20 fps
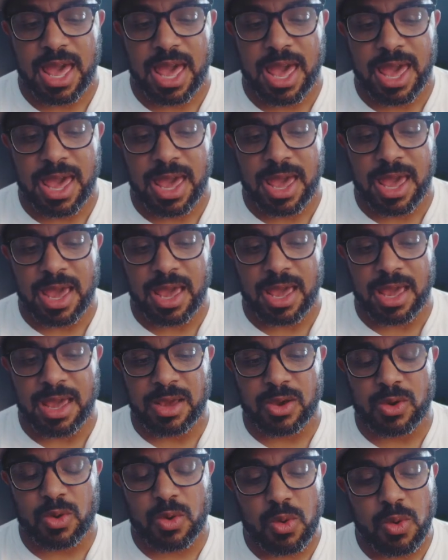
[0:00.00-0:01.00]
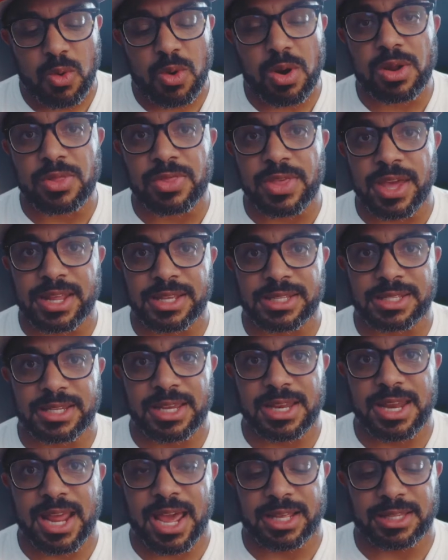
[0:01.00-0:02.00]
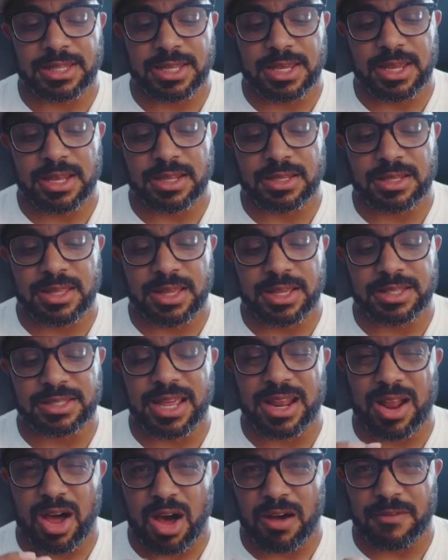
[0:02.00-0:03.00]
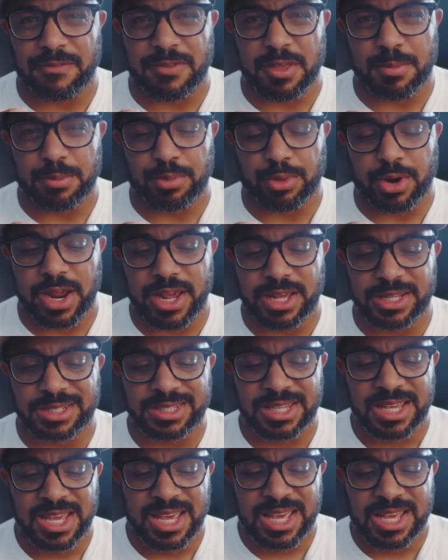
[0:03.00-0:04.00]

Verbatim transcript: a cord that is connected to this that often breaks.